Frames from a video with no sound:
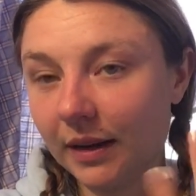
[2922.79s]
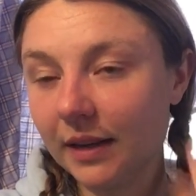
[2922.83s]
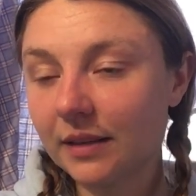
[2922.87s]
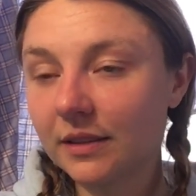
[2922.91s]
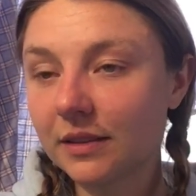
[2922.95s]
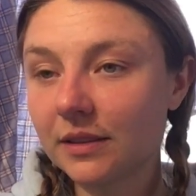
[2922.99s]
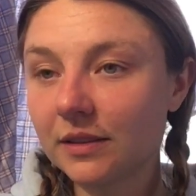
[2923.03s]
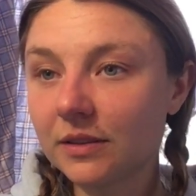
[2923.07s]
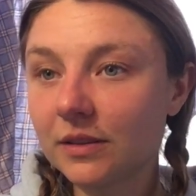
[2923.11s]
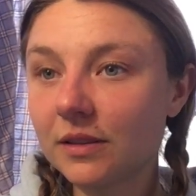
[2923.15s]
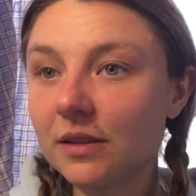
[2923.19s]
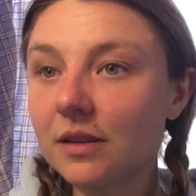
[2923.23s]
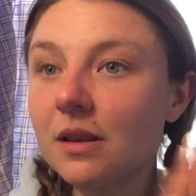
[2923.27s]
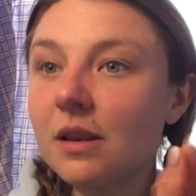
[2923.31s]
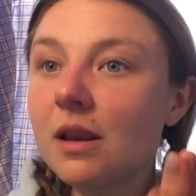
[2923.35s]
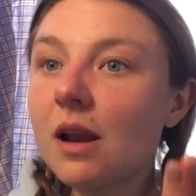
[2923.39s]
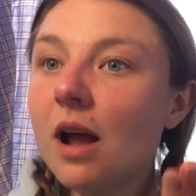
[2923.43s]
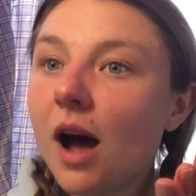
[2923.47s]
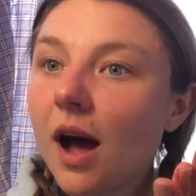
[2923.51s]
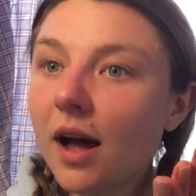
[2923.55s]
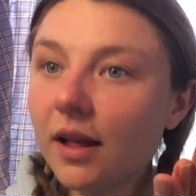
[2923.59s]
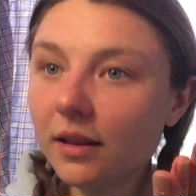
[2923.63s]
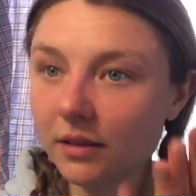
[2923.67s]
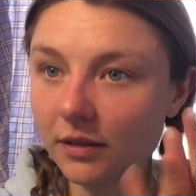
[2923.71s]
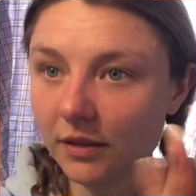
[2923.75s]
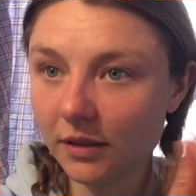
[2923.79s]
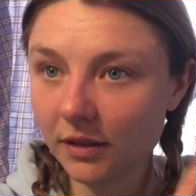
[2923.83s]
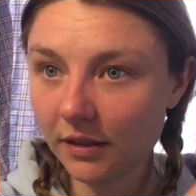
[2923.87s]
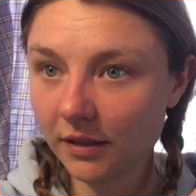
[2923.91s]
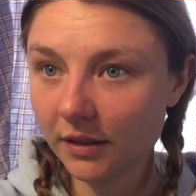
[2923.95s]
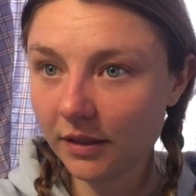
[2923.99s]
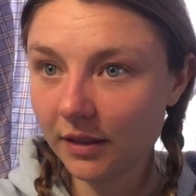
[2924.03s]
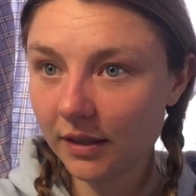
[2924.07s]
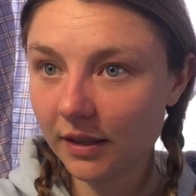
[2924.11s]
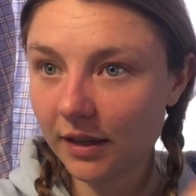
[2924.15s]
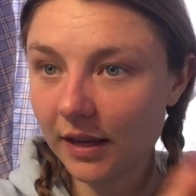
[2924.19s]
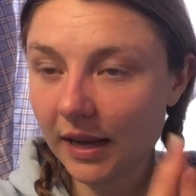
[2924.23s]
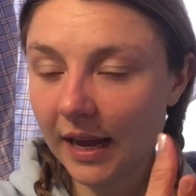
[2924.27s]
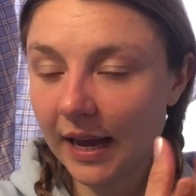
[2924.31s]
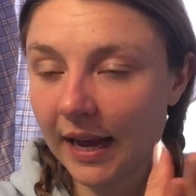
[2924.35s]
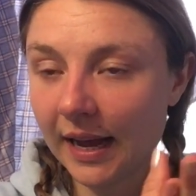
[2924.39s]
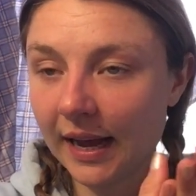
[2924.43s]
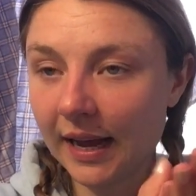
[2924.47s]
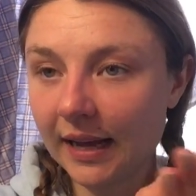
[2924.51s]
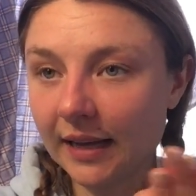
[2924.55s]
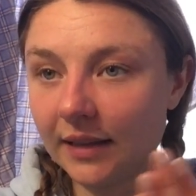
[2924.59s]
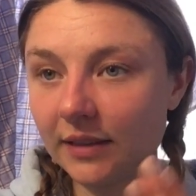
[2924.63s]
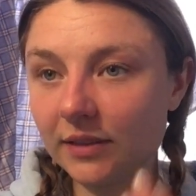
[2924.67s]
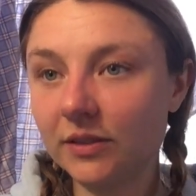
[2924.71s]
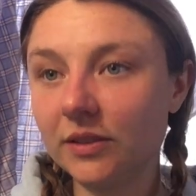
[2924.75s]
It does not look
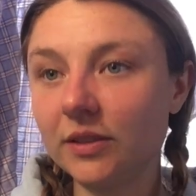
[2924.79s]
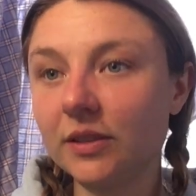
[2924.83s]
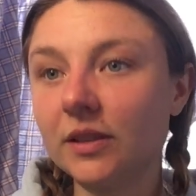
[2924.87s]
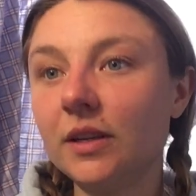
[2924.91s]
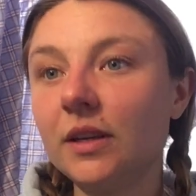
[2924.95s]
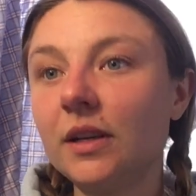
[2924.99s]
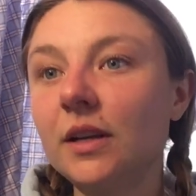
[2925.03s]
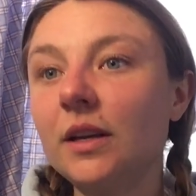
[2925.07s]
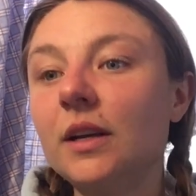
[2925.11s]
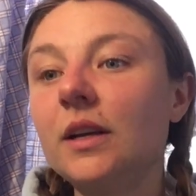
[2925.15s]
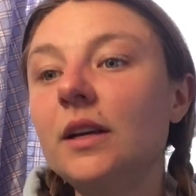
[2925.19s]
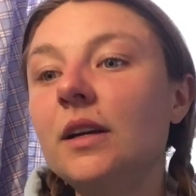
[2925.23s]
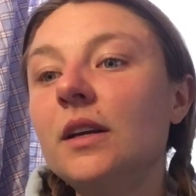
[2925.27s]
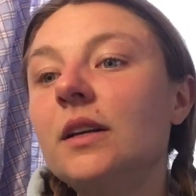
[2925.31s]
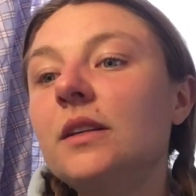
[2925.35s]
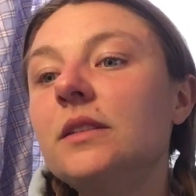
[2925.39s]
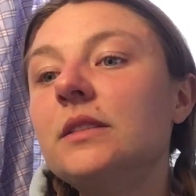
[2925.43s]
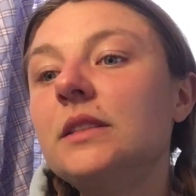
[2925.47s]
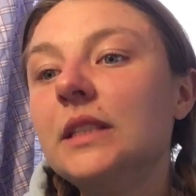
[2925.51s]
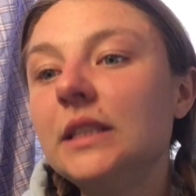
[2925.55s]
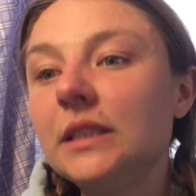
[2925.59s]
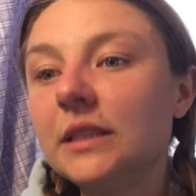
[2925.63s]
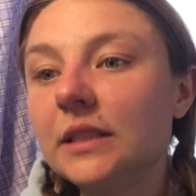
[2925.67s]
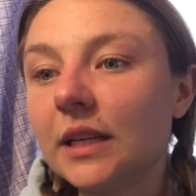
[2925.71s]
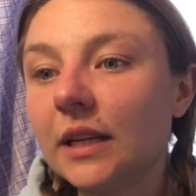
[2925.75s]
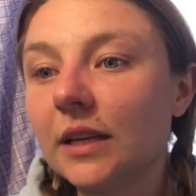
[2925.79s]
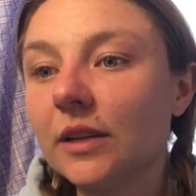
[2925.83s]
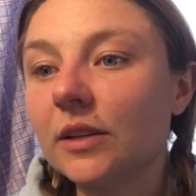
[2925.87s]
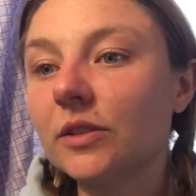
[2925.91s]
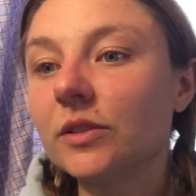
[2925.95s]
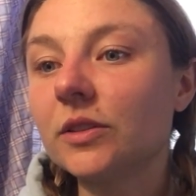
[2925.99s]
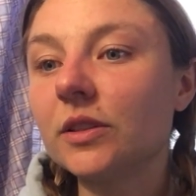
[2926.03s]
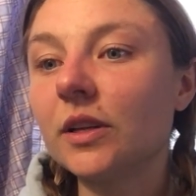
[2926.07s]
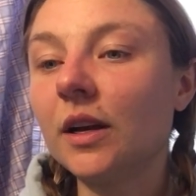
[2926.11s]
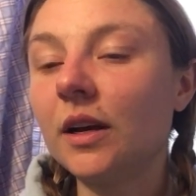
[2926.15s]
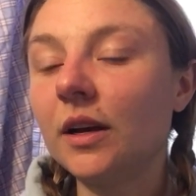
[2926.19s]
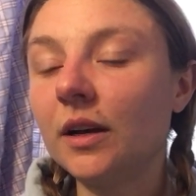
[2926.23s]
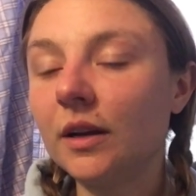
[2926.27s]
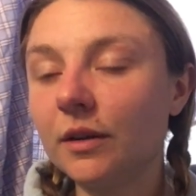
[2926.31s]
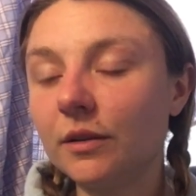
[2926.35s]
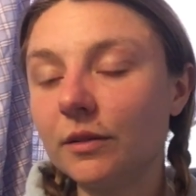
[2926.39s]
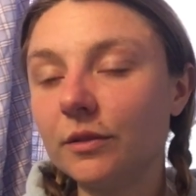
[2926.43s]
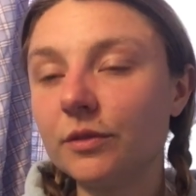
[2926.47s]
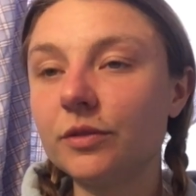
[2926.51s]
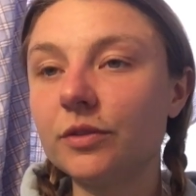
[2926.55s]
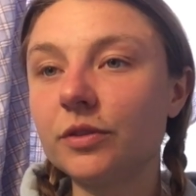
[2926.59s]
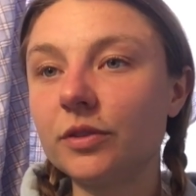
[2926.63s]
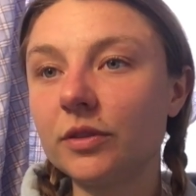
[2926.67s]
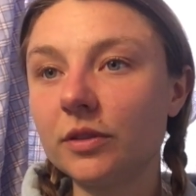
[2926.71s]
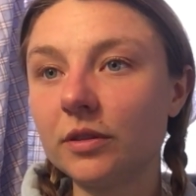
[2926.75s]
at details
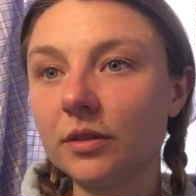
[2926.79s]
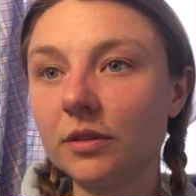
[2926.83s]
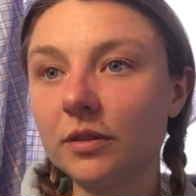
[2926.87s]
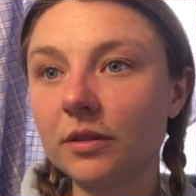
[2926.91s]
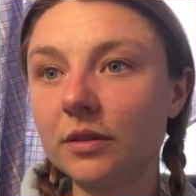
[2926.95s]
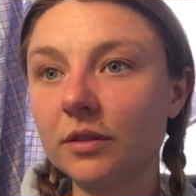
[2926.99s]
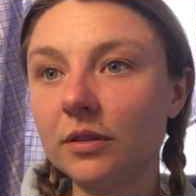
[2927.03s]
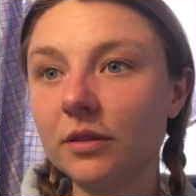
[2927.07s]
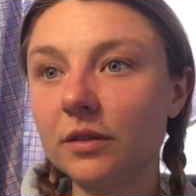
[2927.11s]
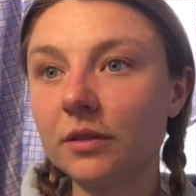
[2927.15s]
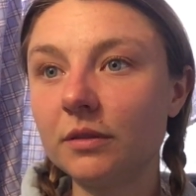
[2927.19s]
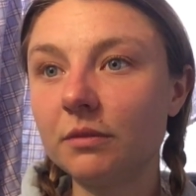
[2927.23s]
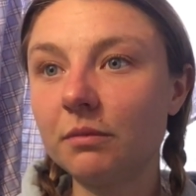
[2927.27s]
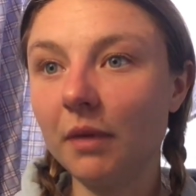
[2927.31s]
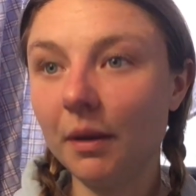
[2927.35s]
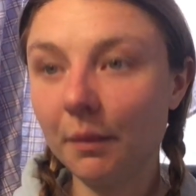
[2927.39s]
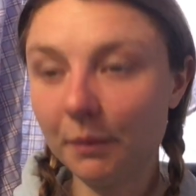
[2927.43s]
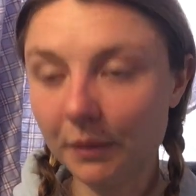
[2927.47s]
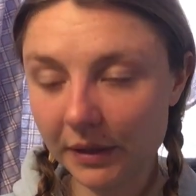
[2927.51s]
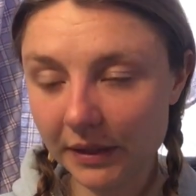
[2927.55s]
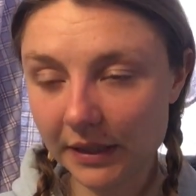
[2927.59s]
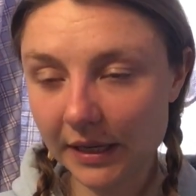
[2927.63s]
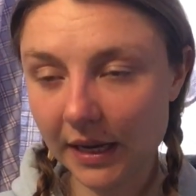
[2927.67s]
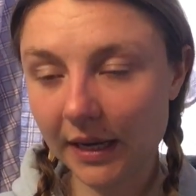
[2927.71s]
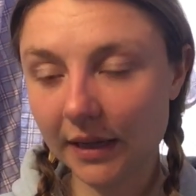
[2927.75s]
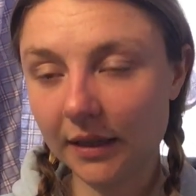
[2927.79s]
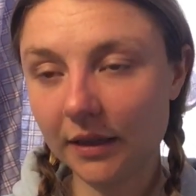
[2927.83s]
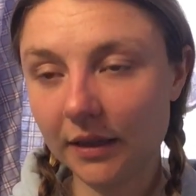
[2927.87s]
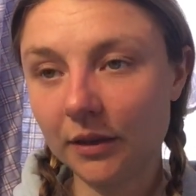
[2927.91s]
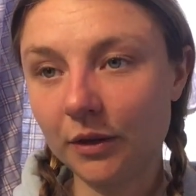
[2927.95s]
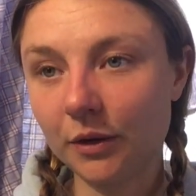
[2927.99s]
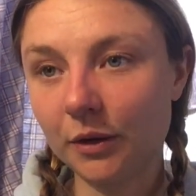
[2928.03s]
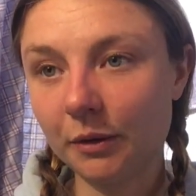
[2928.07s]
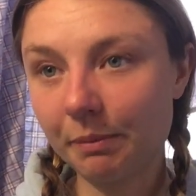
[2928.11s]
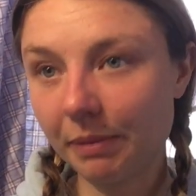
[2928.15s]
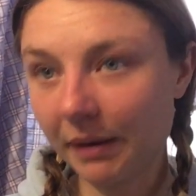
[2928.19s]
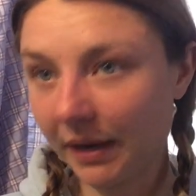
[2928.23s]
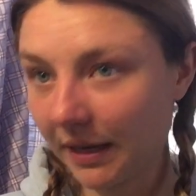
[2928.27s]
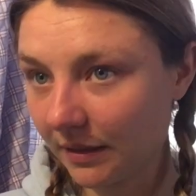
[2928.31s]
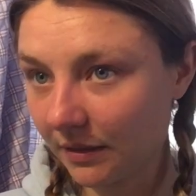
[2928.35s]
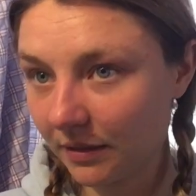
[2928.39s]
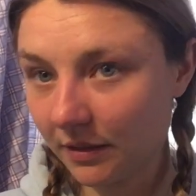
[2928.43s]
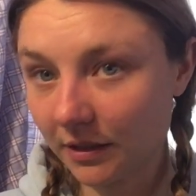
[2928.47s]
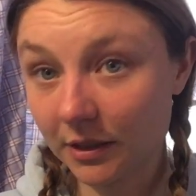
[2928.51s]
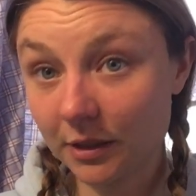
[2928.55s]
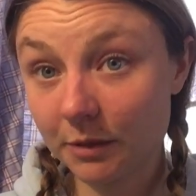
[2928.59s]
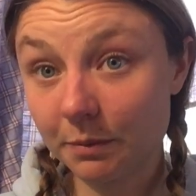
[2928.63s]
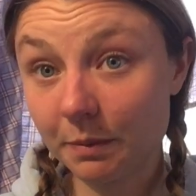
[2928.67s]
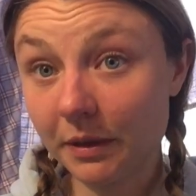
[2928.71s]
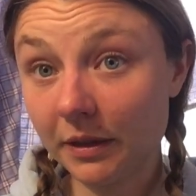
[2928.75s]
of memory data or past
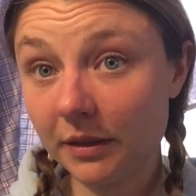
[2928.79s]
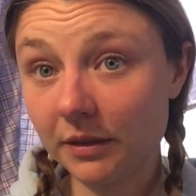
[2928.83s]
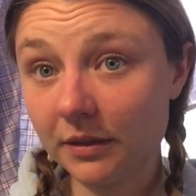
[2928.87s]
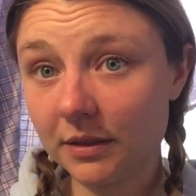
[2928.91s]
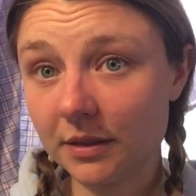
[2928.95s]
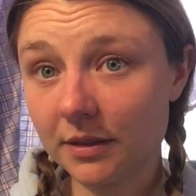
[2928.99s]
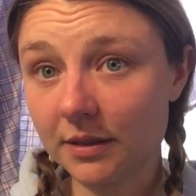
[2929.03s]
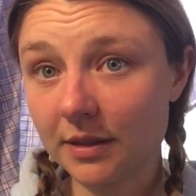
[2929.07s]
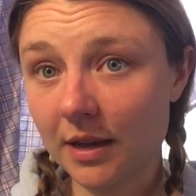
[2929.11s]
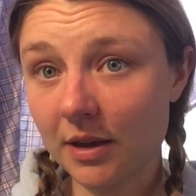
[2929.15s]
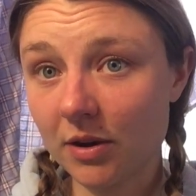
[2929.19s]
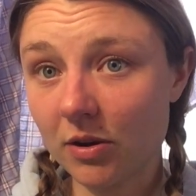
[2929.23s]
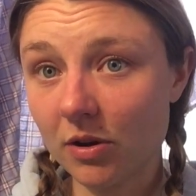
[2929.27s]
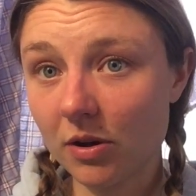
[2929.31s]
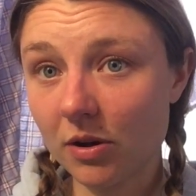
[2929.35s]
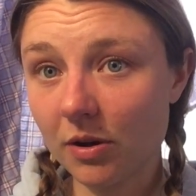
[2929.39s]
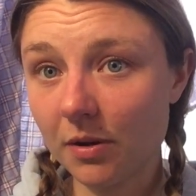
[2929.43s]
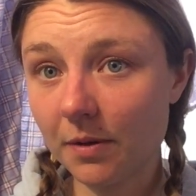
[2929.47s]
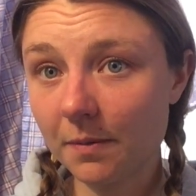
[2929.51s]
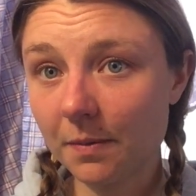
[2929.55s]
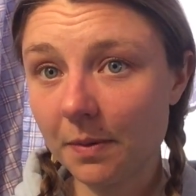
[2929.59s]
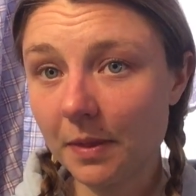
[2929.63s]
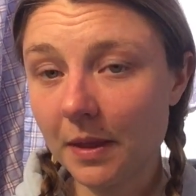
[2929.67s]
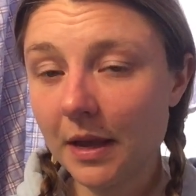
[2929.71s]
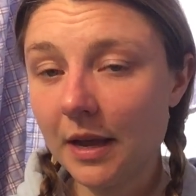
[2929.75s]
experiences at all.